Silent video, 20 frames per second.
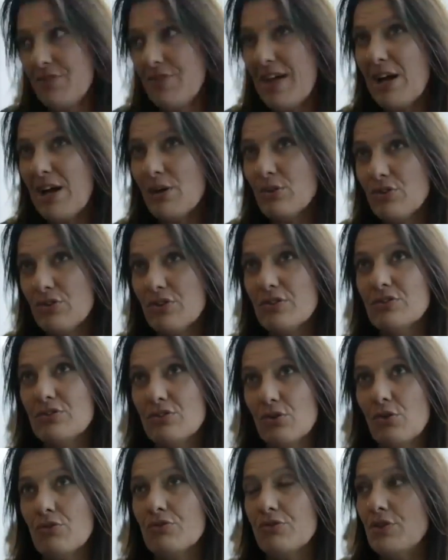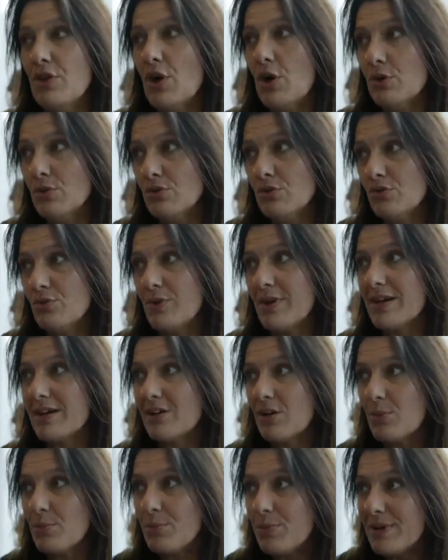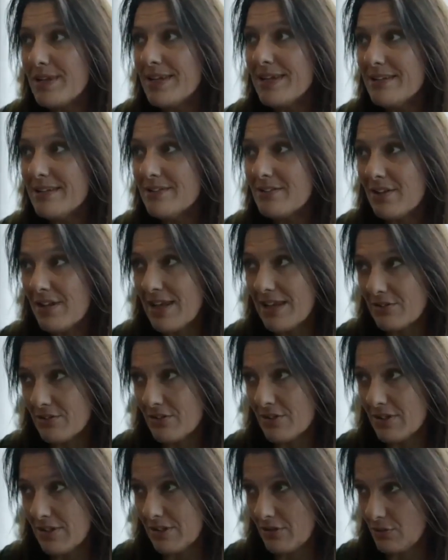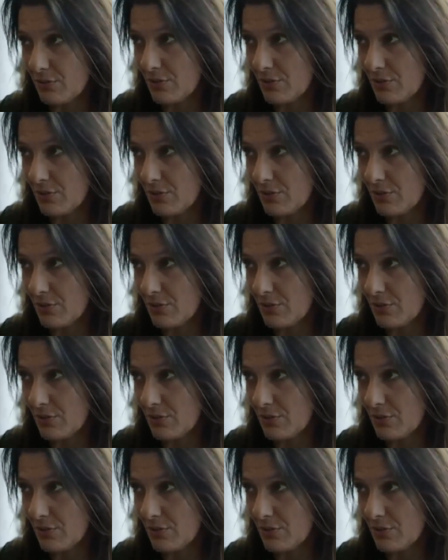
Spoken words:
thousands of nodes where a complete ledger is